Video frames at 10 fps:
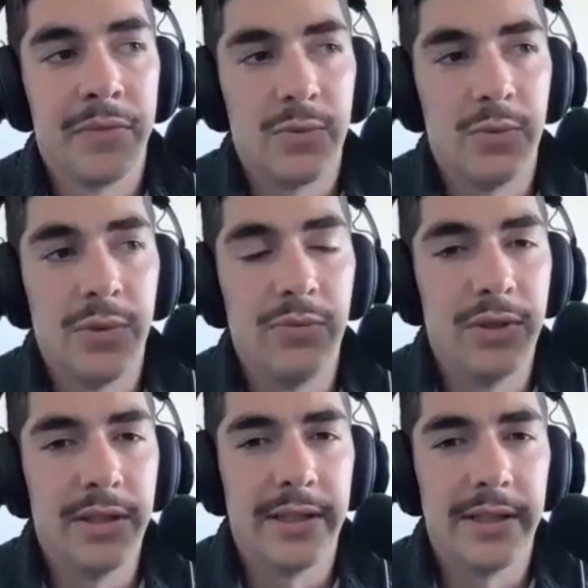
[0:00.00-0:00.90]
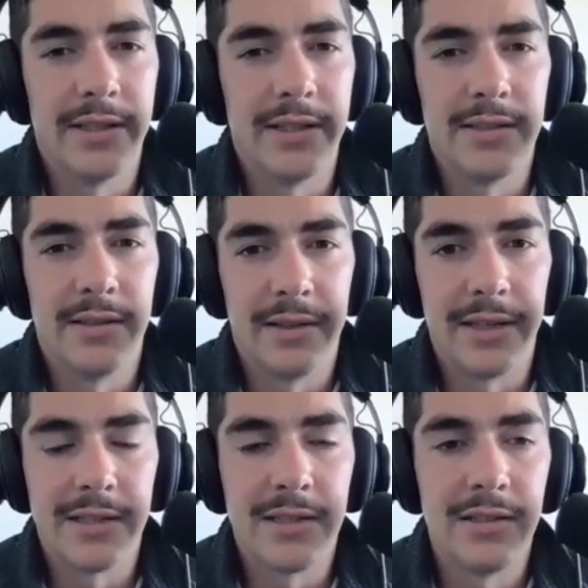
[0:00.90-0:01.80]
We realized
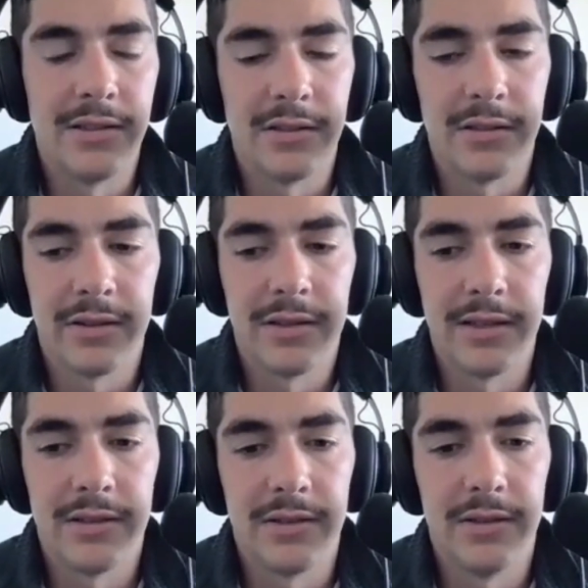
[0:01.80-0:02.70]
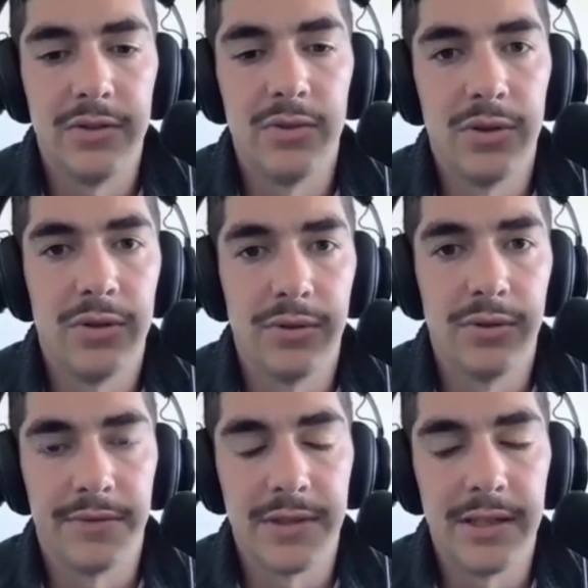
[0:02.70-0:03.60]
last year that a new
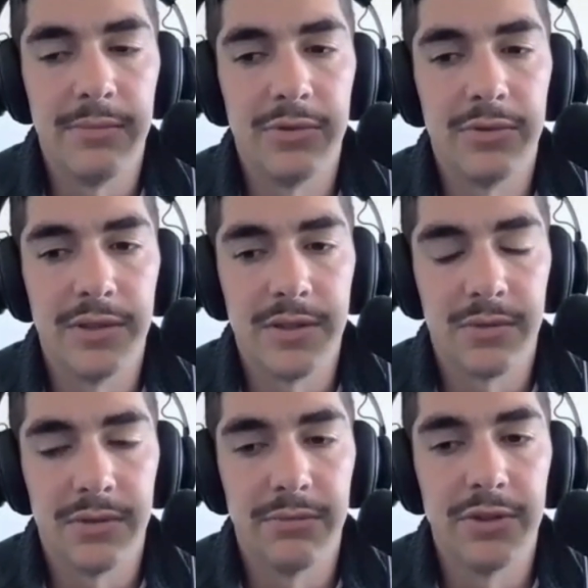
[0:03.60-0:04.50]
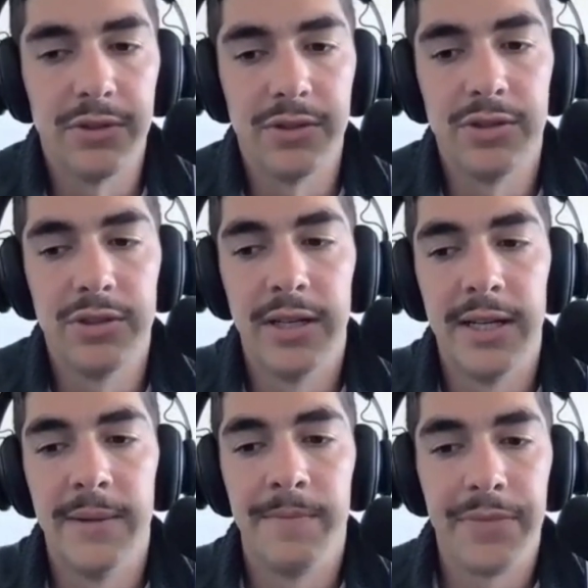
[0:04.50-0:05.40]
cohort of stablecoins would emerge
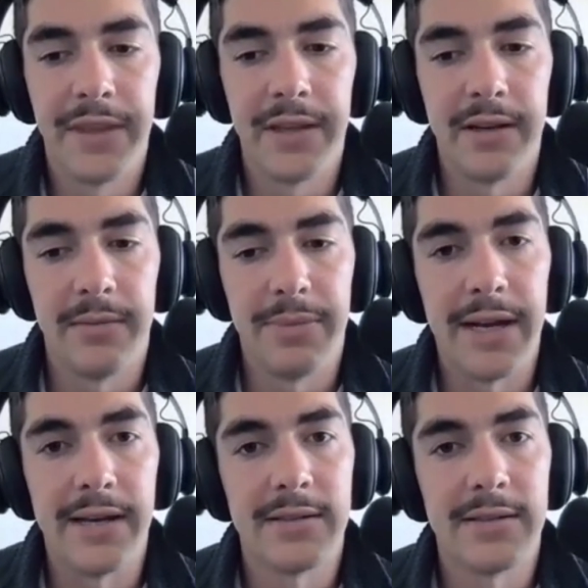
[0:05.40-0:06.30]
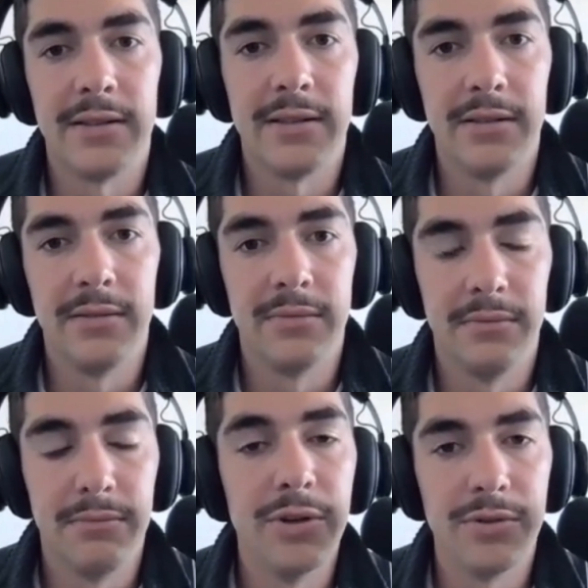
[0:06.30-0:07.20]
that passed on
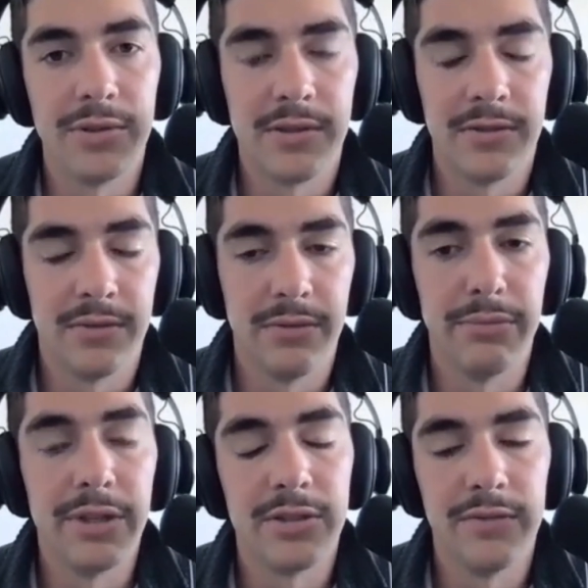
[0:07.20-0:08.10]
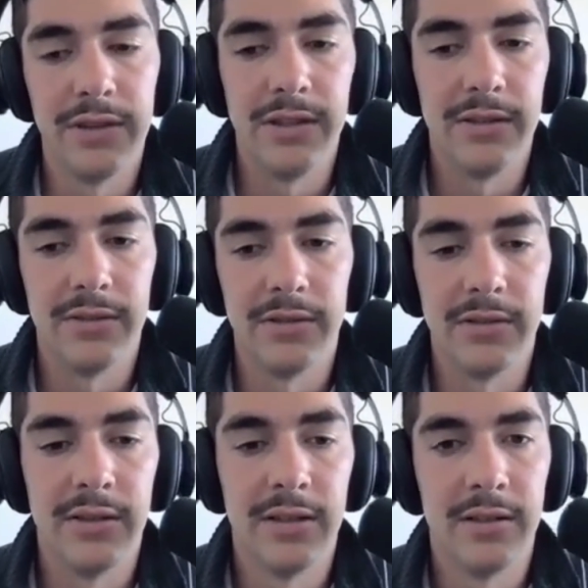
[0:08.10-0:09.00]
most or much of the
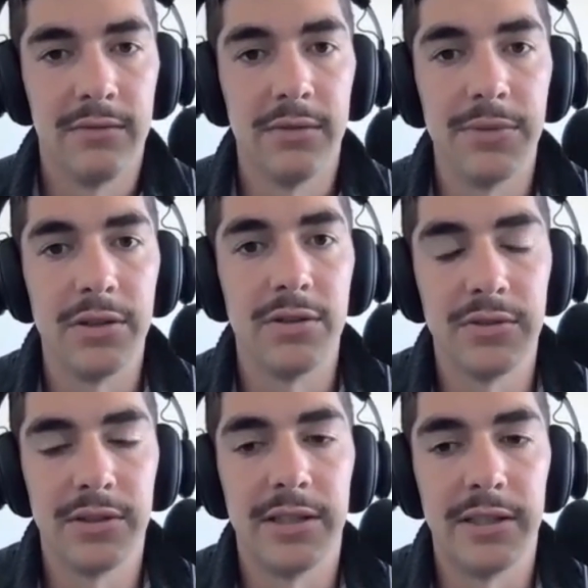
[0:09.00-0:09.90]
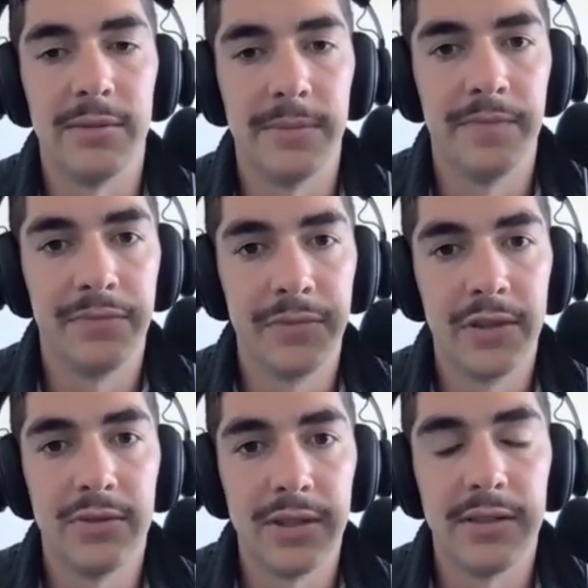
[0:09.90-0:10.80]
yield from the underlying
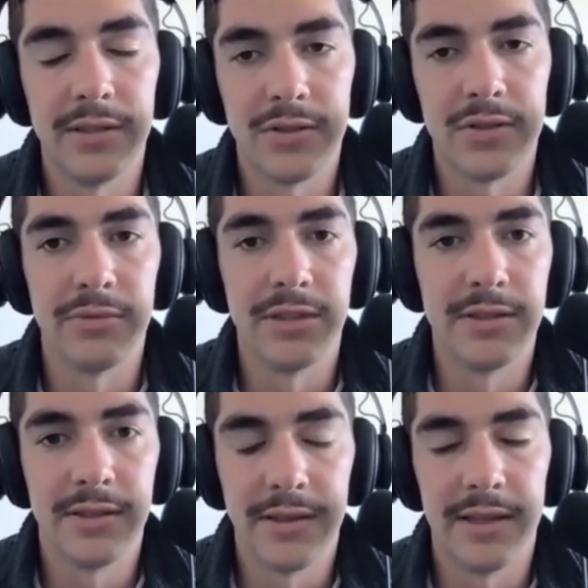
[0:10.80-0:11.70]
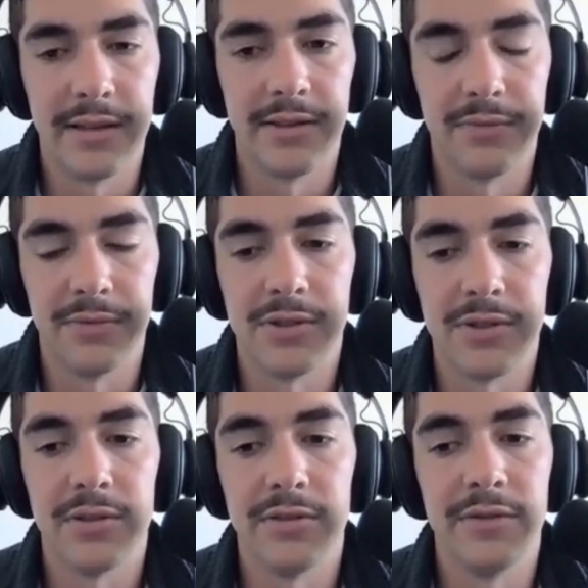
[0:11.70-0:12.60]
credit instruments that they held in
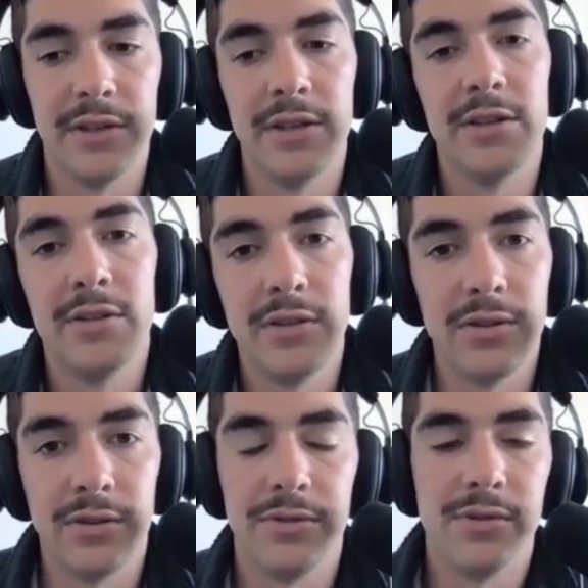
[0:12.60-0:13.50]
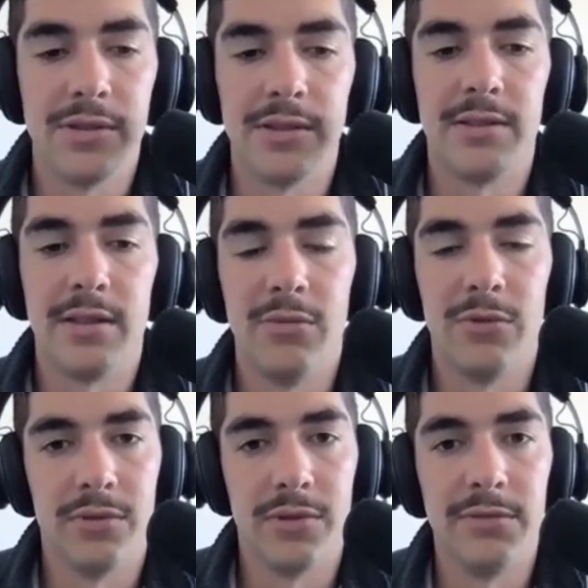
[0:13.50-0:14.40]
reserve to the holders of the
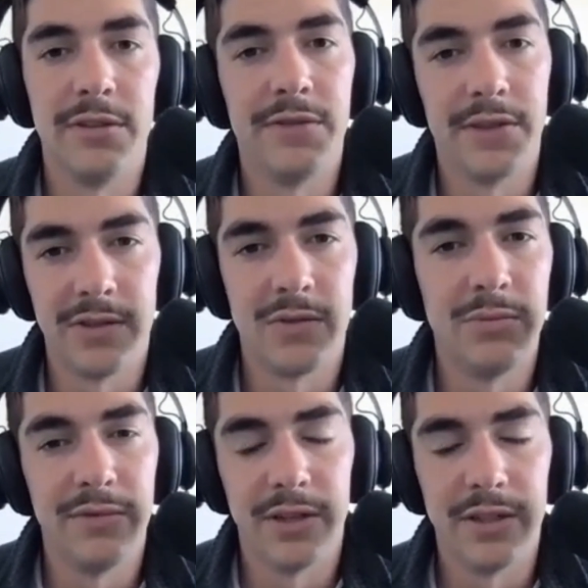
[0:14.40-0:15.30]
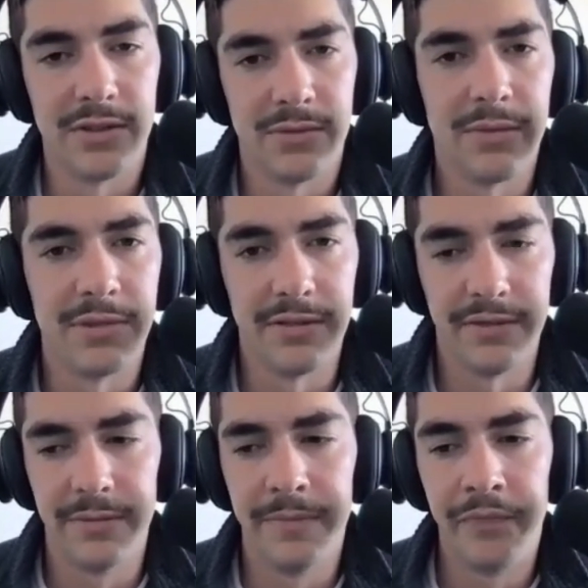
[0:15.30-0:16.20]
stablecoin. We felt this would be very
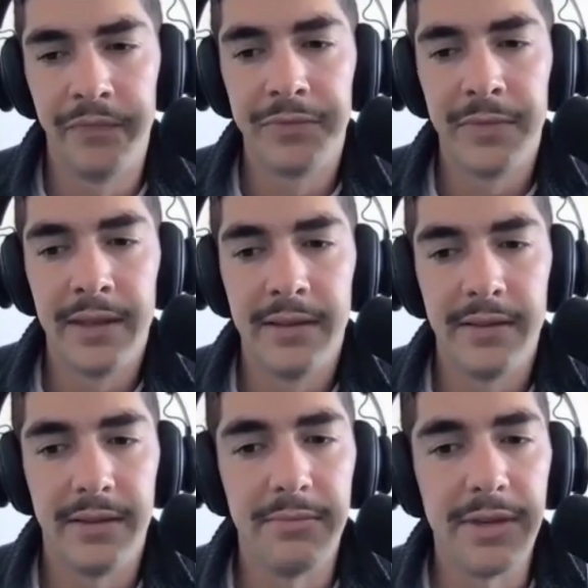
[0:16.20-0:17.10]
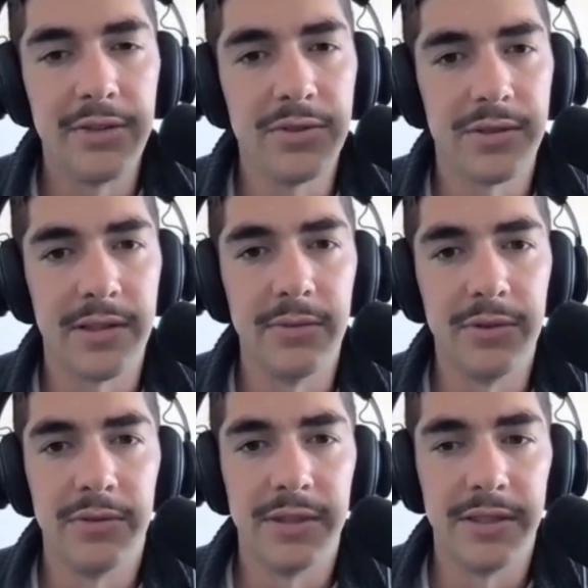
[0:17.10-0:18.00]
disruptive. The major
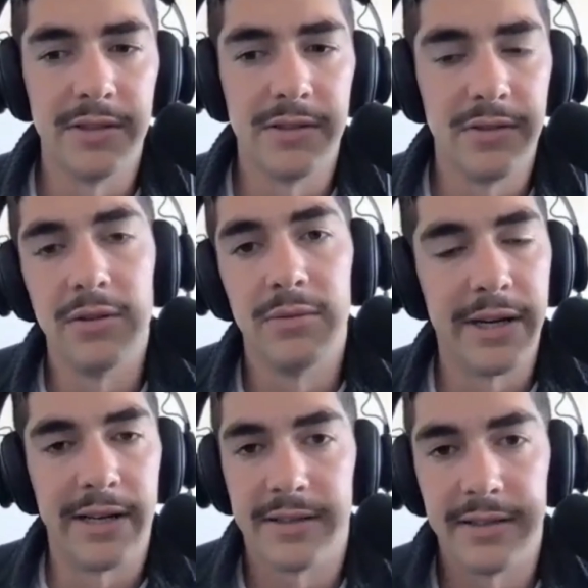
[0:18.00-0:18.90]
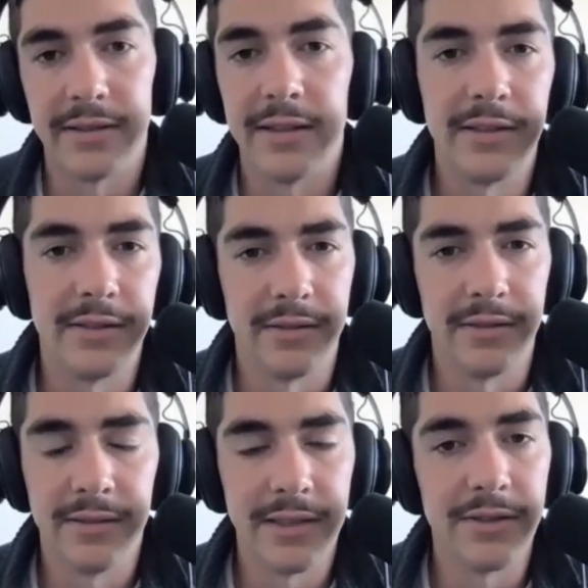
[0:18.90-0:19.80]
stablecoins don't pass on that
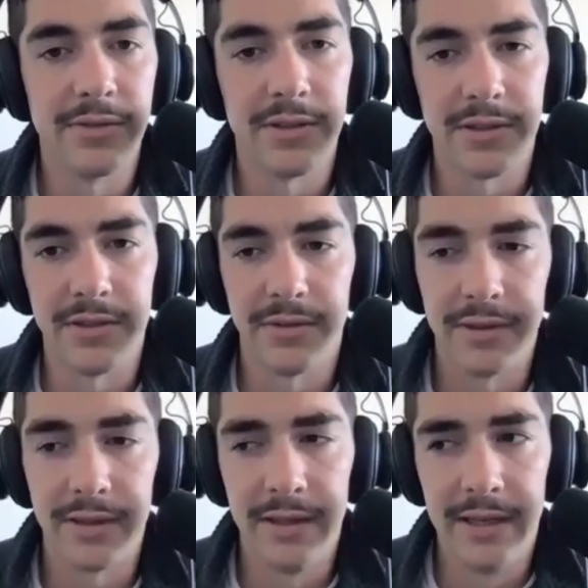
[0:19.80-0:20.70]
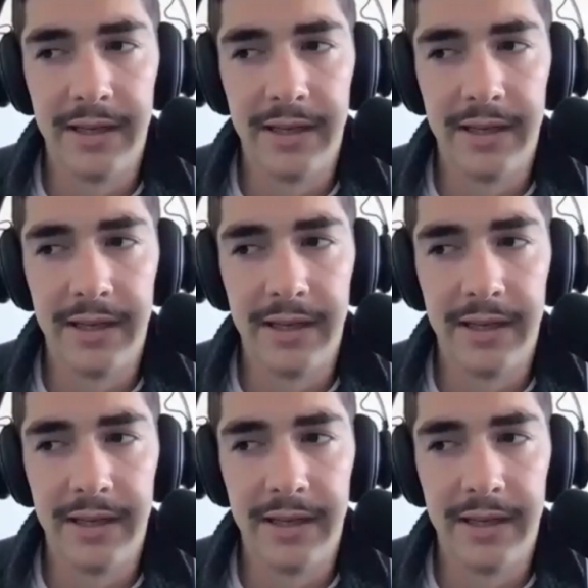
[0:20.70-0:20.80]
yield. Tether doesn't do it